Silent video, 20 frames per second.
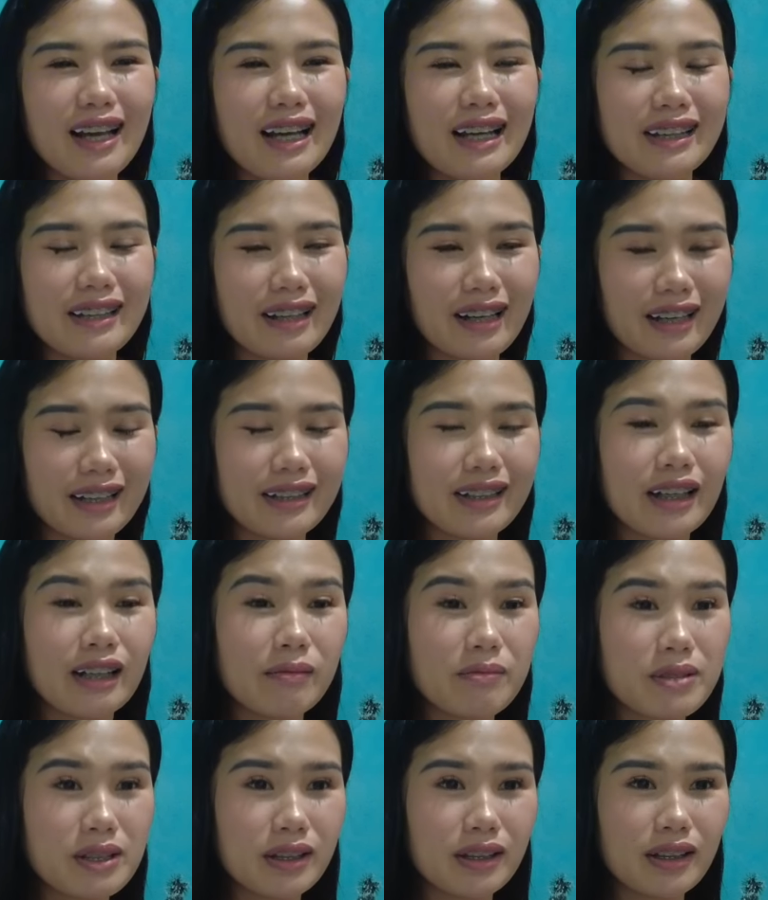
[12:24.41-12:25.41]
Yeah, it
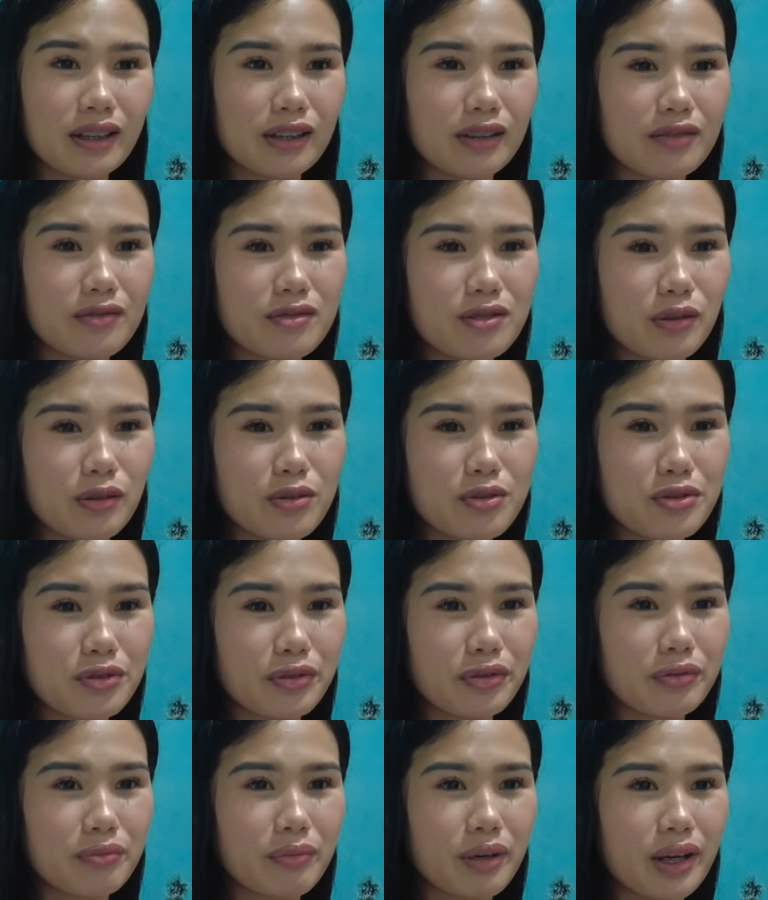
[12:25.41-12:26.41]
helps a lot of also
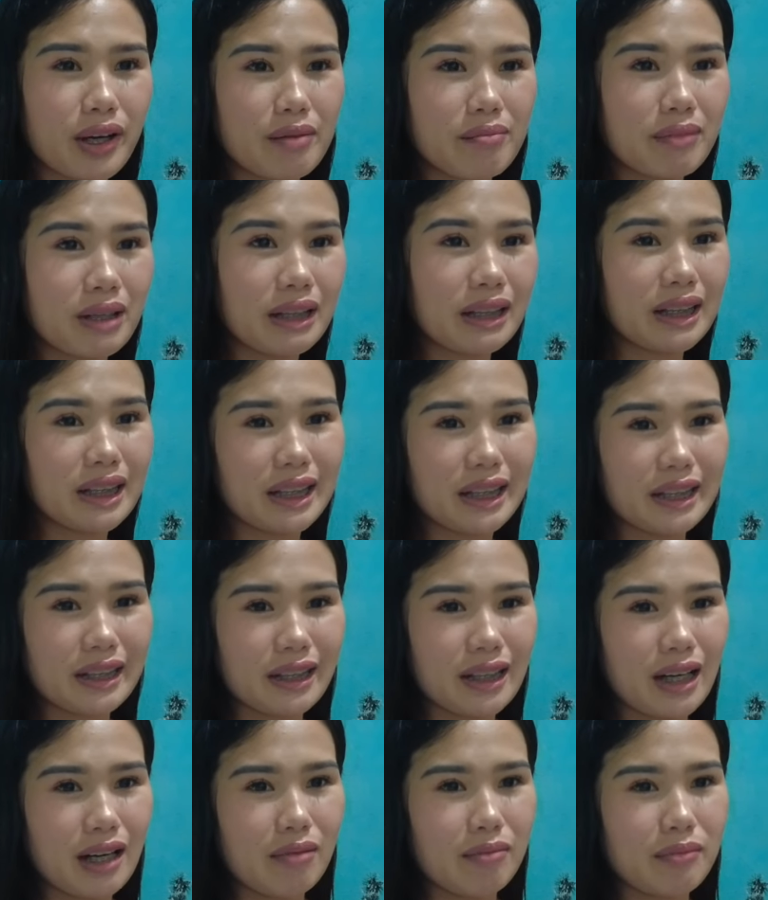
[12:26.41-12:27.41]
in my monthly
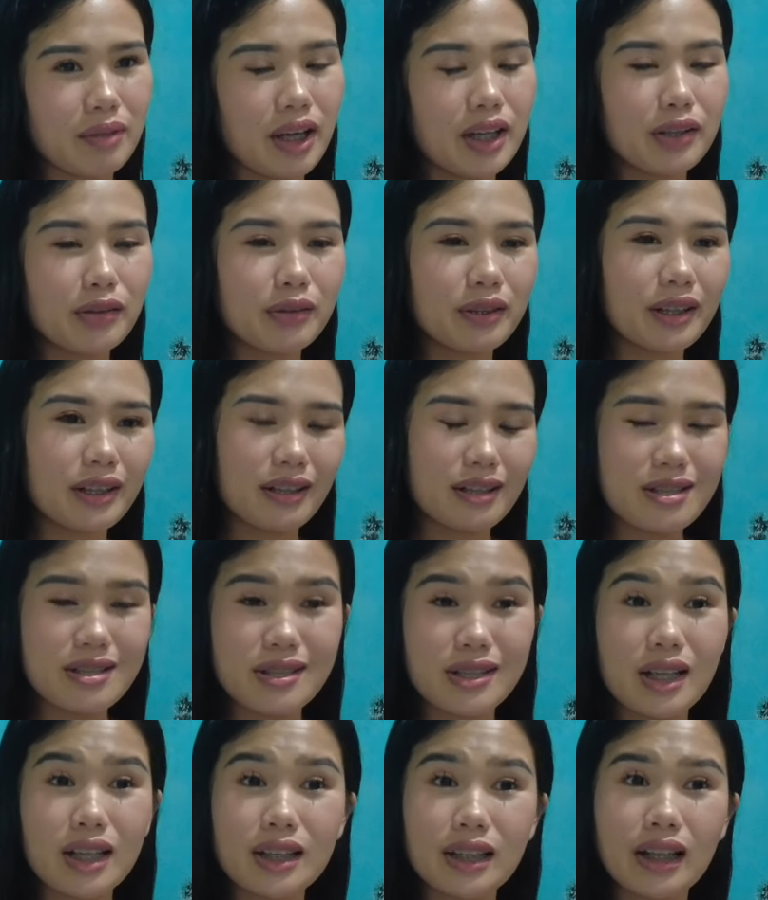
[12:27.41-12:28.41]
income. I know that it's
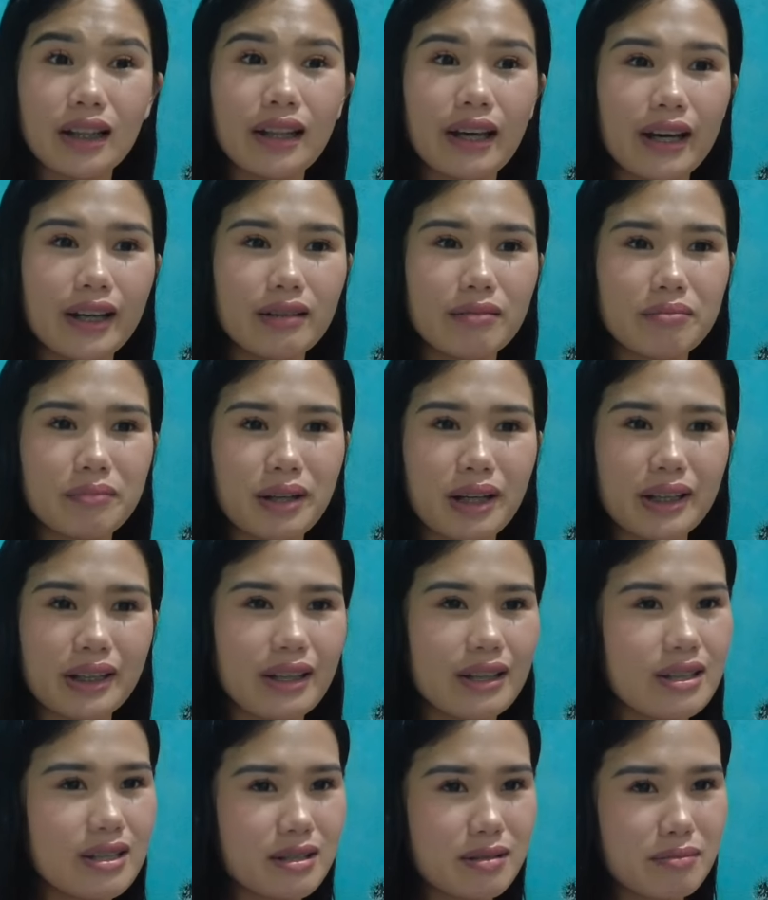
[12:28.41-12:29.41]
not a lot, but
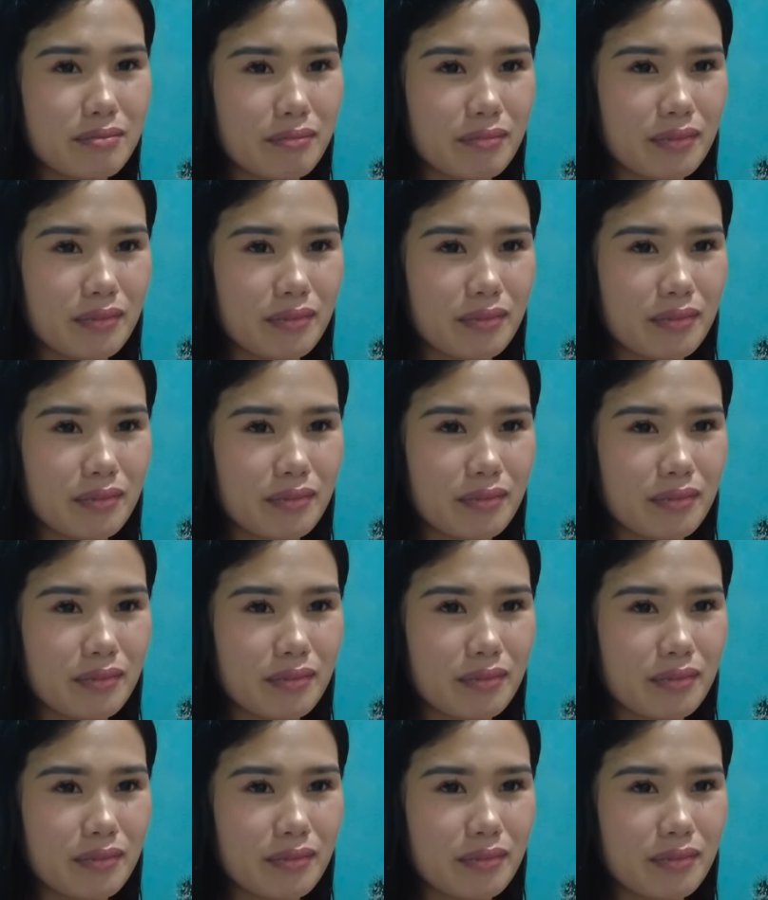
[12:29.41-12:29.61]
it's